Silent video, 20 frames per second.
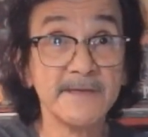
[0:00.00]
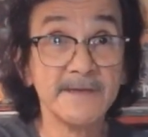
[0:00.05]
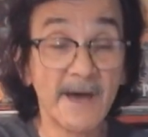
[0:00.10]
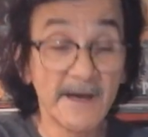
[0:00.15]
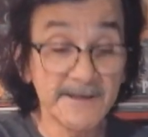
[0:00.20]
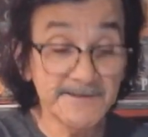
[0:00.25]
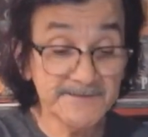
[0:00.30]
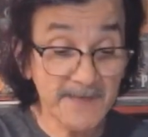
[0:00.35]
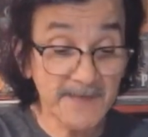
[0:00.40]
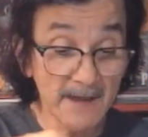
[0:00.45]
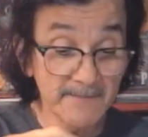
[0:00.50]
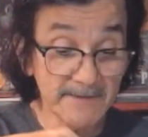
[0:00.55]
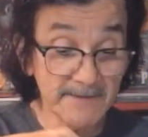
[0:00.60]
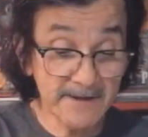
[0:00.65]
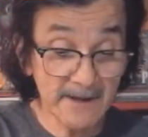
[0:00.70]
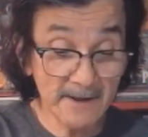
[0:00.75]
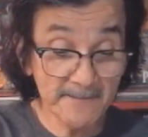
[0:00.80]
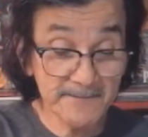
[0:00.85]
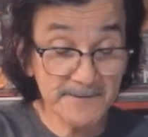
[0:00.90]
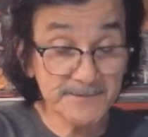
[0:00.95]
I just gotta be
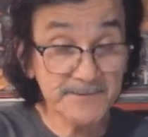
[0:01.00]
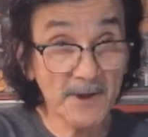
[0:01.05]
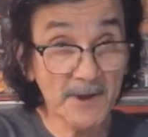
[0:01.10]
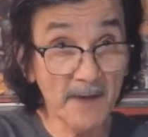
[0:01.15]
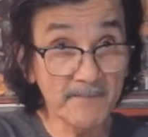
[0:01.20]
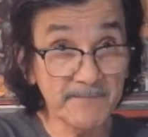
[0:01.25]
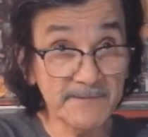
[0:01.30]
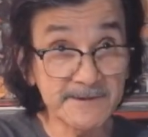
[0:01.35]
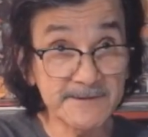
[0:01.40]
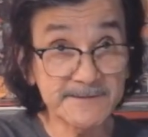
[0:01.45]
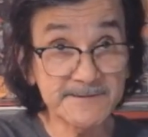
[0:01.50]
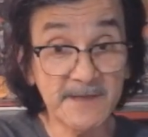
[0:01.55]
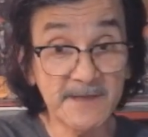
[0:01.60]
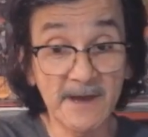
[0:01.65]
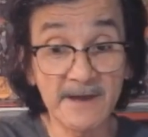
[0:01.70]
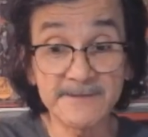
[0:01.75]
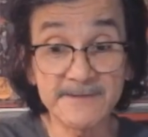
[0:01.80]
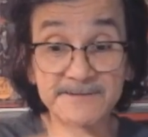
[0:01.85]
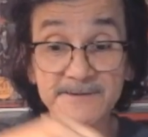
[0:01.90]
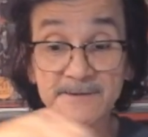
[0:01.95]
careful dropping these
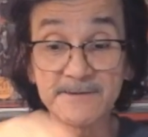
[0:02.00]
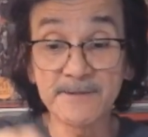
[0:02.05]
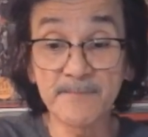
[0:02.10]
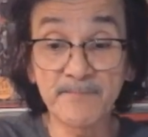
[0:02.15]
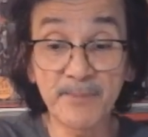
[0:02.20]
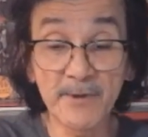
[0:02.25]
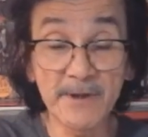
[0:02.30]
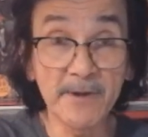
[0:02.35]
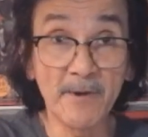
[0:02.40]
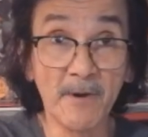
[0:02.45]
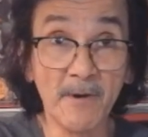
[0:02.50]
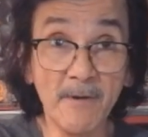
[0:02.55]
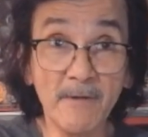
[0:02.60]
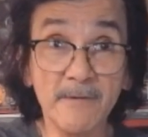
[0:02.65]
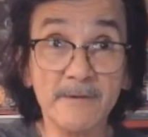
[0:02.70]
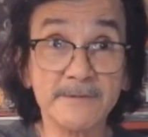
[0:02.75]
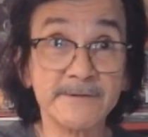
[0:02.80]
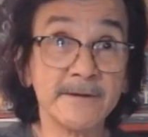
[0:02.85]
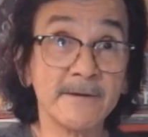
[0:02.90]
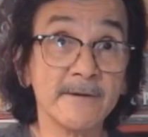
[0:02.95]
guys. You know, they're pretty
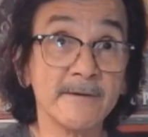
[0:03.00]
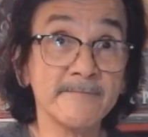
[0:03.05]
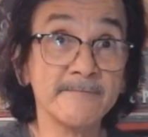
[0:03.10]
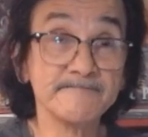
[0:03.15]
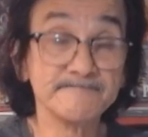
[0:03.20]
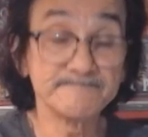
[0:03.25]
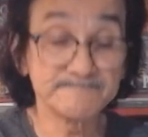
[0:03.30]
old, you know.